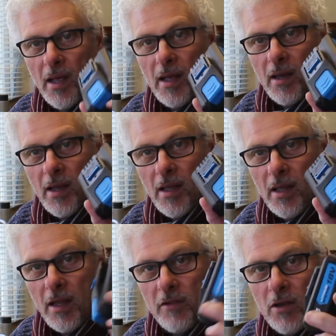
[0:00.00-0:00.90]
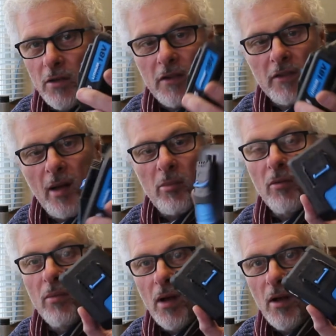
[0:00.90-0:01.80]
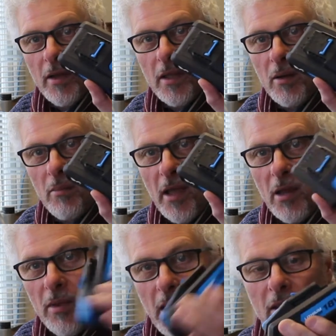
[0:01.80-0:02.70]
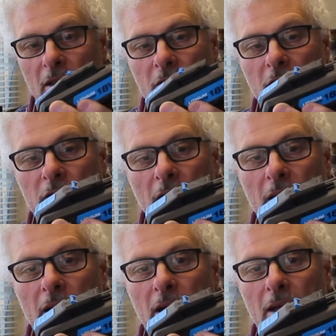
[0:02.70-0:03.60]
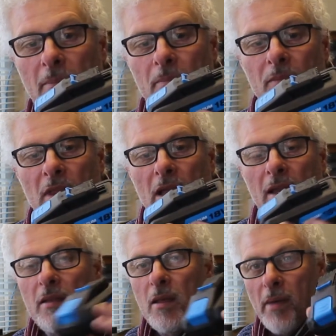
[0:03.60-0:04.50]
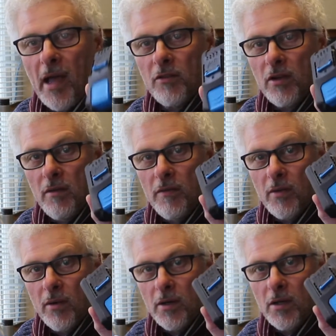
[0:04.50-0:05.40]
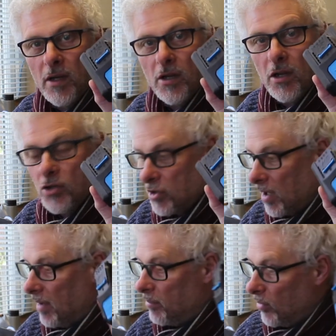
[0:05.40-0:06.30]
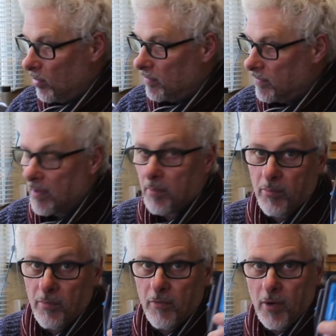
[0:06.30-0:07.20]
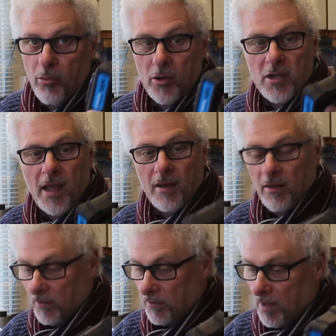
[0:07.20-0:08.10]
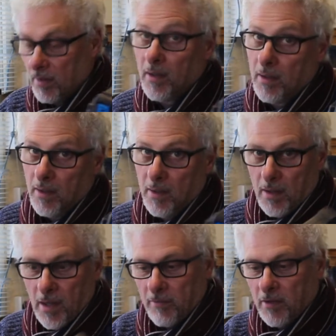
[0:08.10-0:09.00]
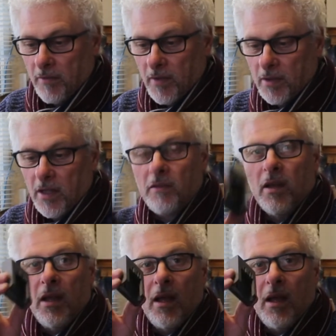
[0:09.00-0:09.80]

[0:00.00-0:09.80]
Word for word: And uh, here's a good example of what I can make with it. This is a, um, a lithium battery for a, a, a, drill I bought for a, for a project that's uh, having difficulties.